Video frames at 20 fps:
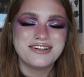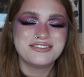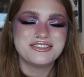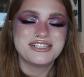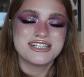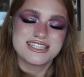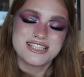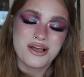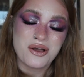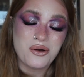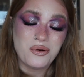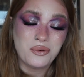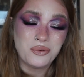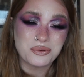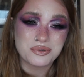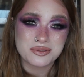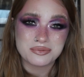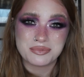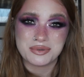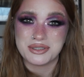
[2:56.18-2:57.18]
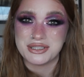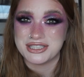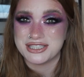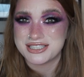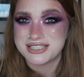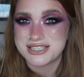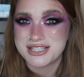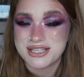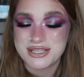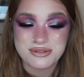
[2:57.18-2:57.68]
Which is a horrible
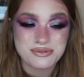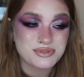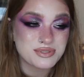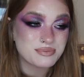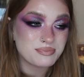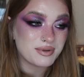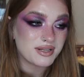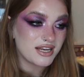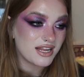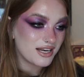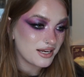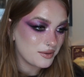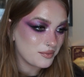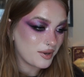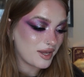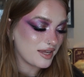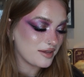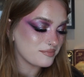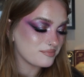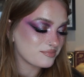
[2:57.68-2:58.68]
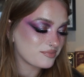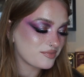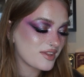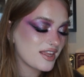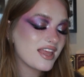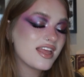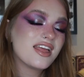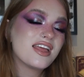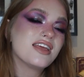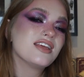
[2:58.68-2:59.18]
excuse. But anyway,
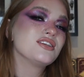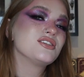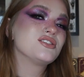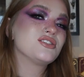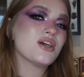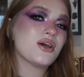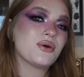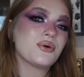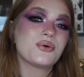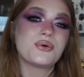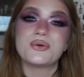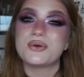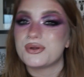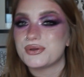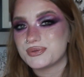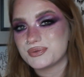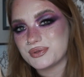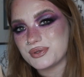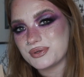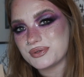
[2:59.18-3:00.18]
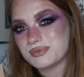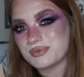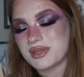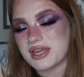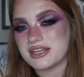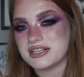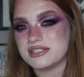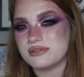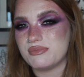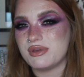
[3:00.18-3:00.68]
so who knows when those will
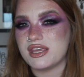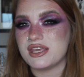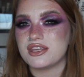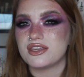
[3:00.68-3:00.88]
get to me.